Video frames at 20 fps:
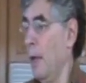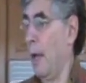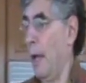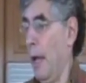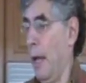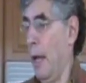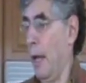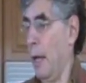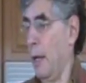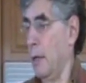
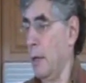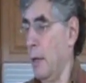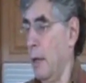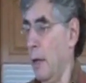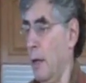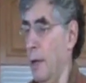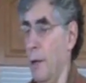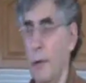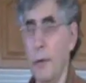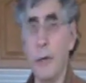And
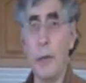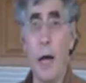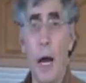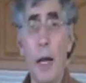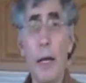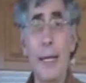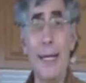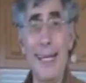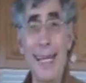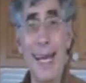
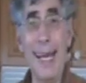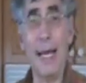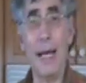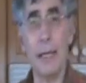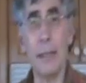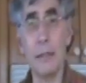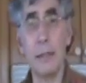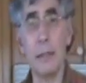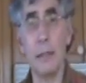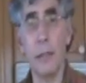Donnie
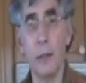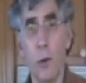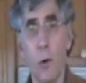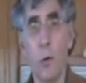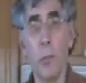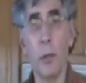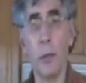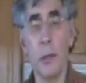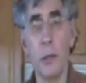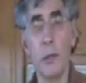Yance, the
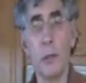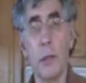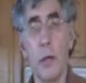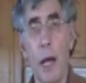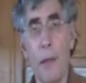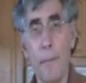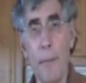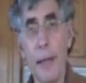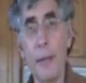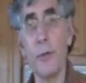herbalist
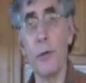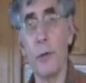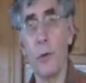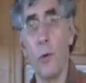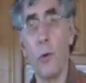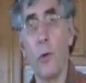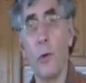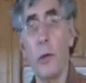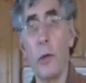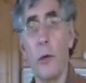I mentioned
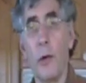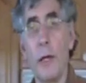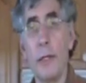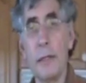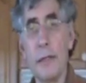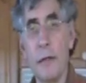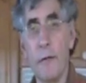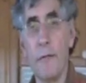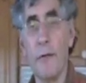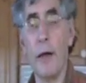earlier, has
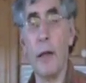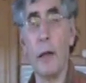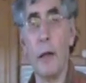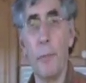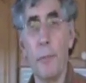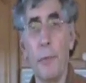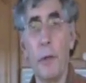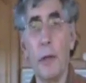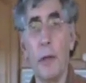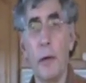
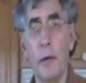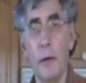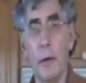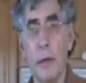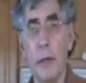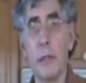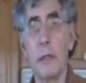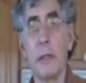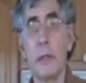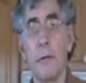developed
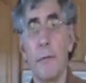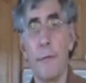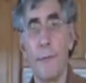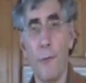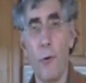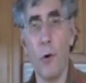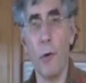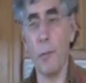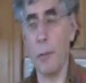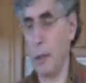this
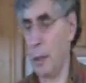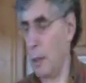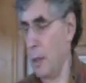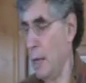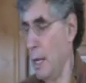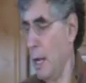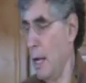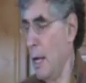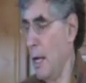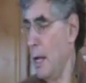formula.
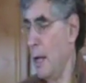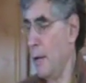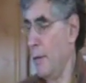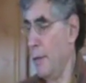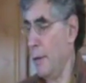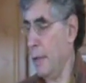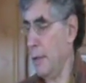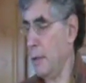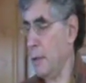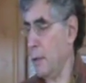
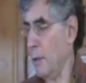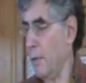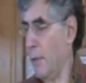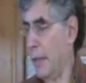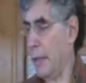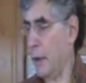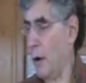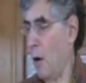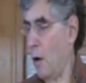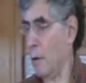
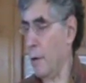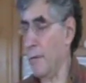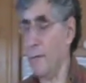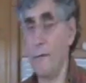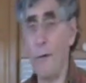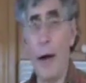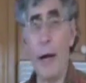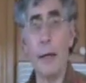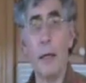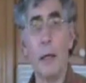They call it
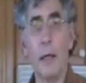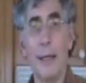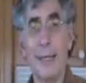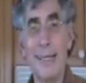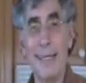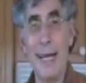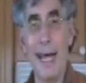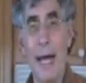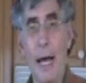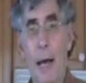Vital
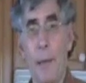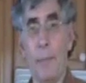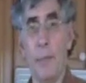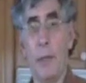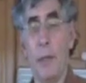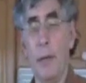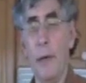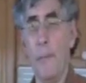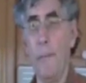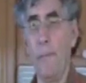Adapt